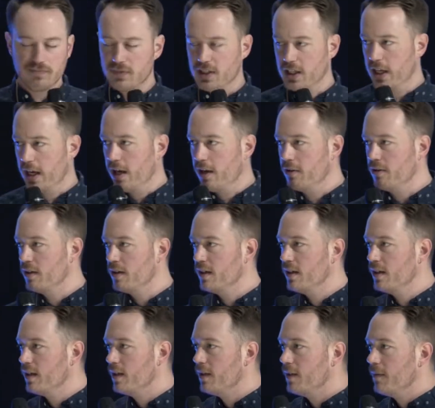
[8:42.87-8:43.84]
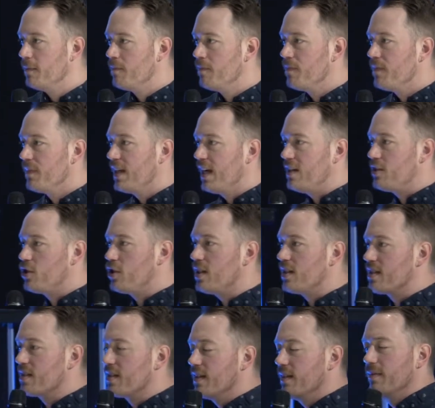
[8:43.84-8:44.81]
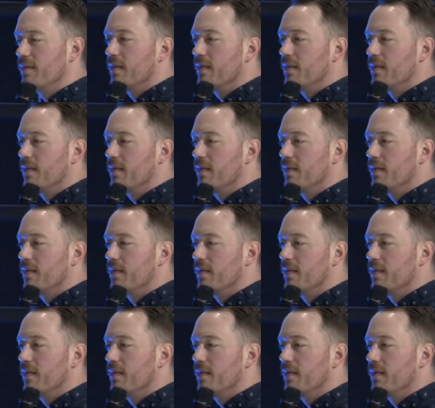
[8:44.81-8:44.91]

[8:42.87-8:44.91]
you know? It's just,